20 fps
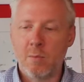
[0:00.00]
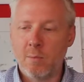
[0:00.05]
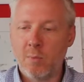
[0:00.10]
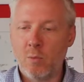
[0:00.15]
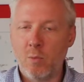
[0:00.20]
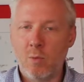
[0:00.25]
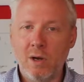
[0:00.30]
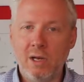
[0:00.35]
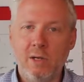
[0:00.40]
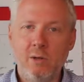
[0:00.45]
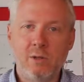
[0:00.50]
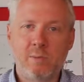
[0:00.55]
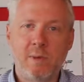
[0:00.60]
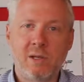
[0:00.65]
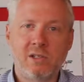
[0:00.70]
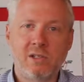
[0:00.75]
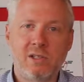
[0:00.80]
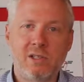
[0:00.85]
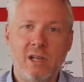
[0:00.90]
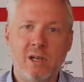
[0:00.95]
But what he was
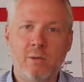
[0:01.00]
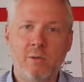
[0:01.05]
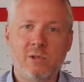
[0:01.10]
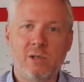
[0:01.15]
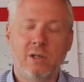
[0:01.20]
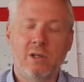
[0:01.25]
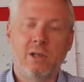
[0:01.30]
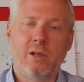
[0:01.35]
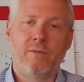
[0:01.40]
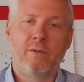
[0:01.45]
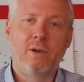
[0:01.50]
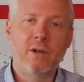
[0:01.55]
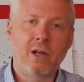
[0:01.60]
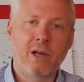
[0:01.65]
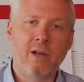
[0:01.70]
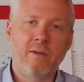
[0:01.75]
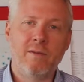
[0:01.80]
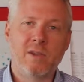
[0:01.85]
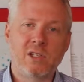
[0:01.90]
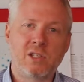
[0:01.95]
basically saying was, if you're not
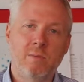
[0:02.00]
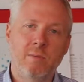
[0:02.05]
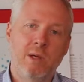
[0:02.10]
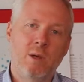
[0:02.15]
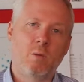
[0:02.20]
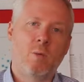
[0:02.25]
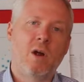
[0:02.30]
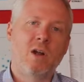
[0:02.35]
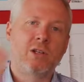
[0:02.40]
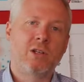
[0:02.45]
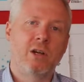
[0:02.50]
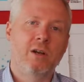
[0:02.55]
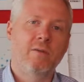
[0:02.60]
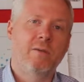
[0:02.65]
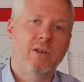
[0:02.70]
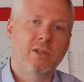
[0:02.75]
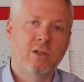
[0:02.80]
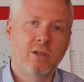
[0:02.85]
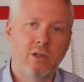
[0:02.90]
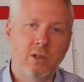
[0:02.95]
going to invest in me, why should I
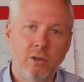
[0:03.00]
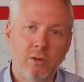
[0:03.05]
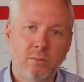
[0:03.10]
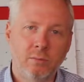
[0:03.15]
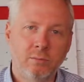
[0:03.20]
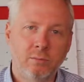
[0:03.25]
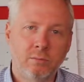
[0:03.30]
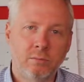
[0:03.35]
invest in you?